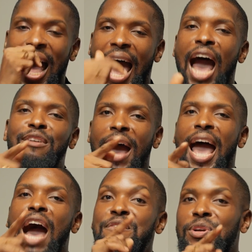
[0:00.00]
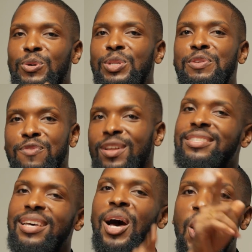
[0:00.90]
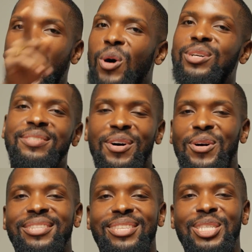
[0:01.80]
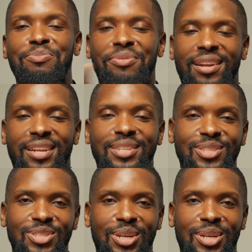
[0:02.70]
I have a good influencer on this brand. Ladies and